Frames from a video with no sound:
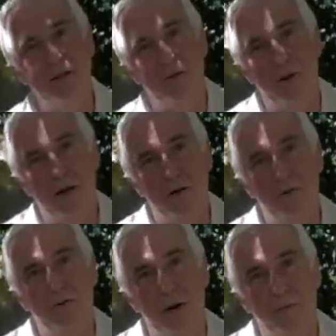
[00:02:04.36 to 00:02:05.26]
to 12
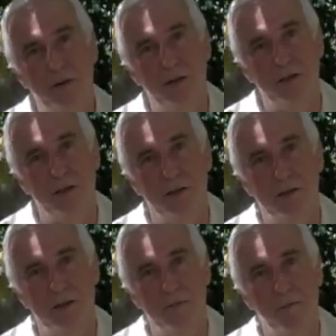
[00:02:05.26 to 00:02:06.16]

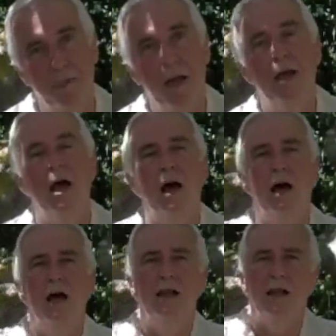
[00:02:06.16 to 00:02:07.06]
repetitions.
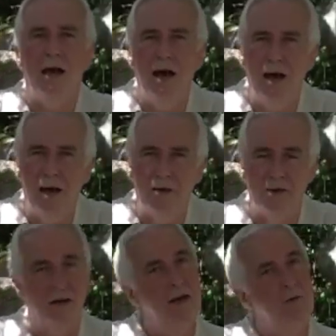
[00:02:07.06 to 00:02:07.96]
A little
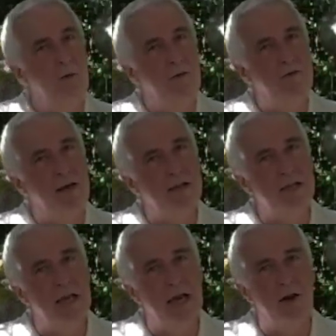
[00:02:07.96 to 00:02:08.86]
harder will be
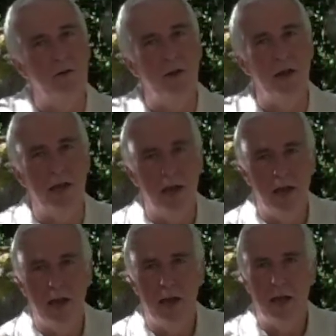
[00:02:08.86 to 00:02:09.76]
phasing out the
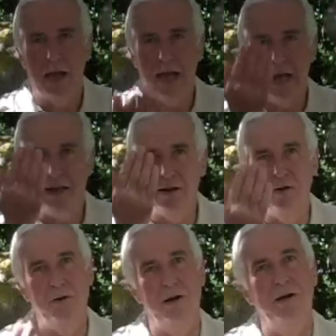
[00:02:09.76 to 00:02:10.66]
hand
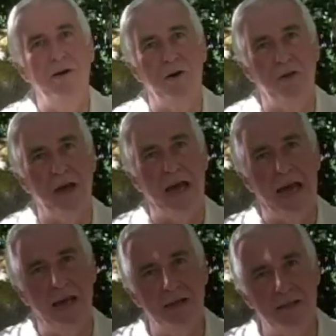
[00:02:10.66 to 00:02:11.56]
lure or the
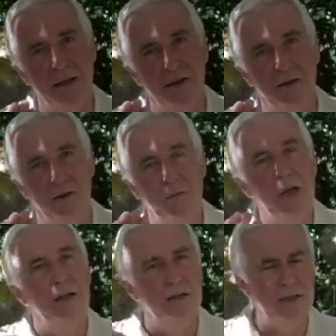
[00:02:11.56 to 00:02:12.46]
hand signal.
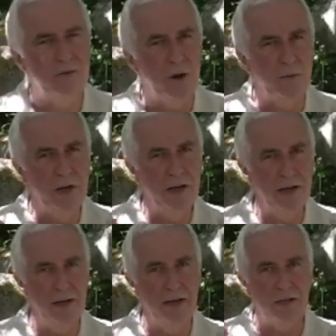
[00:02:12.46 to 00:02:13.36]
This is where we
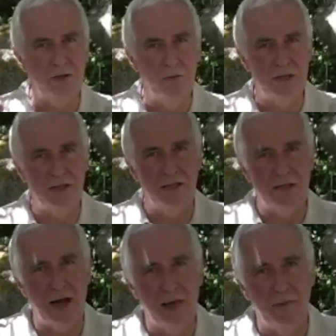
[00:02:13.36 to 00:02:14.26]
need exquisite
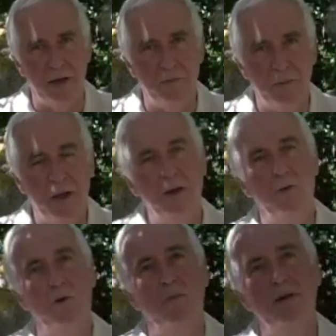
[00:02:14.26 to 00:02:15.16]
timing.
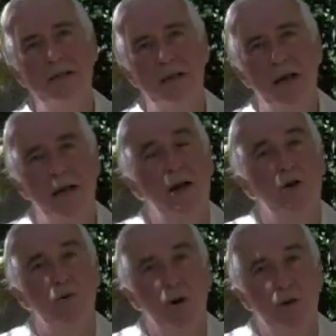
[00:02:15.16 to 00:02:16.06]
When we say
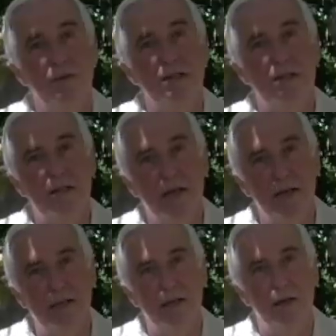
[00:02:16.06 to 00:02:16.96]
Rover
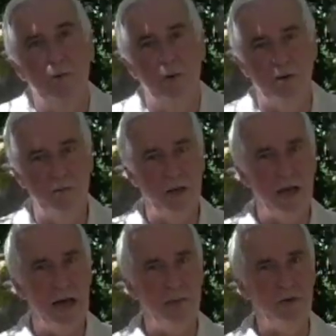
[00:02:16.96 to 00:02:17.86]
sit, we must be
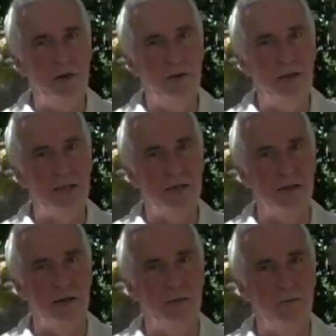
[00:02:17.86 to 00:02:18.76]
absolutely
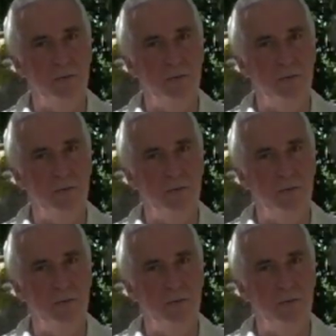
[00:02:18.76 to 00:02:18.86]
still.